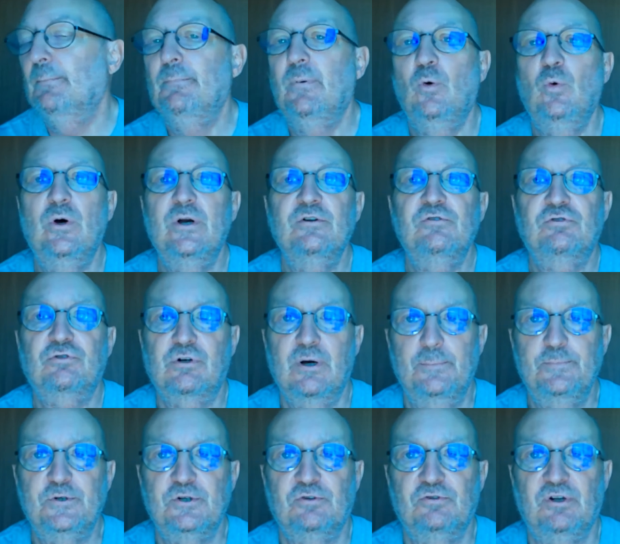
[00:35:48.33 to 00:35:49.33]
But what does
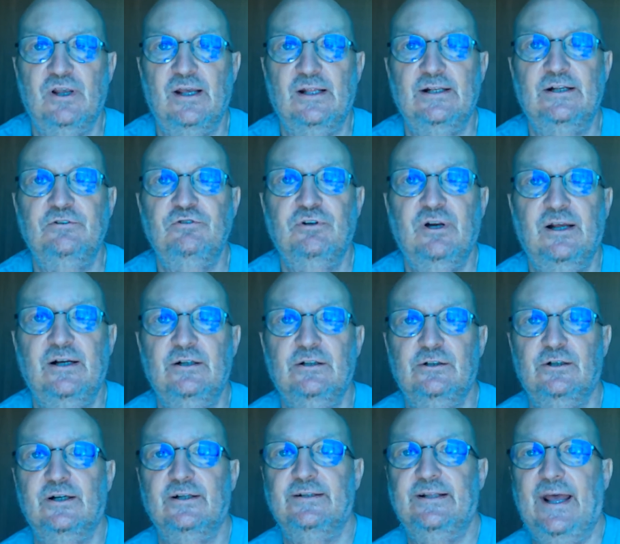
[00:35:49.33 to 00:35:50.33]
Scripture say? Let's take a
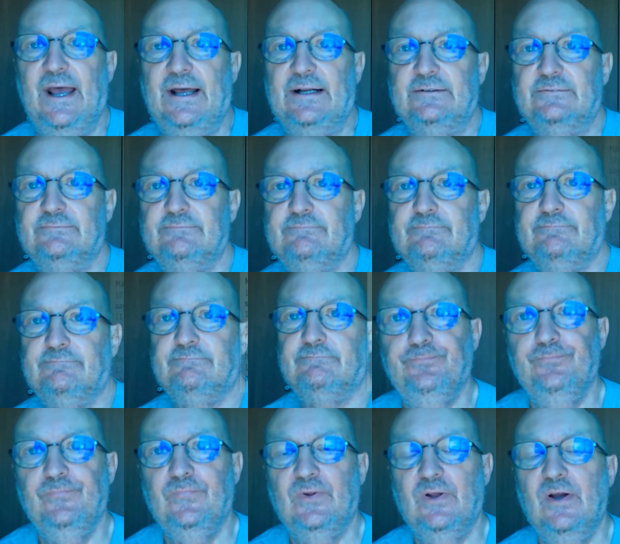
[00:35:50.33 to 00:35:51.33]
look at that.
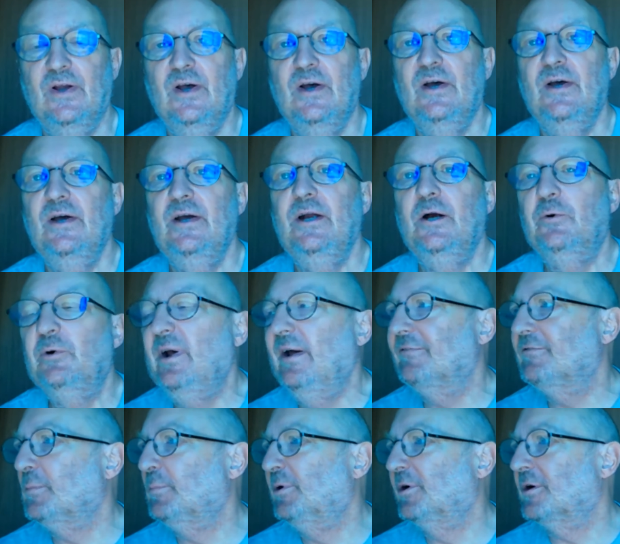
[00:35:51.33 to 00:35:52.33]
Here we
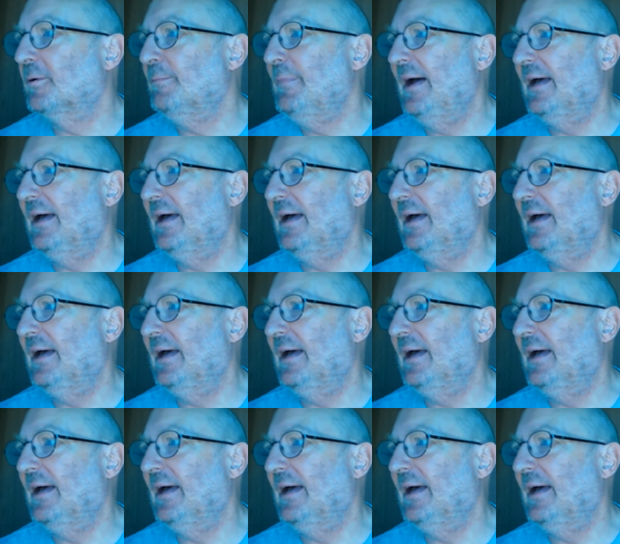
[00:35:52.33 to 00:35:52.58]
have the book of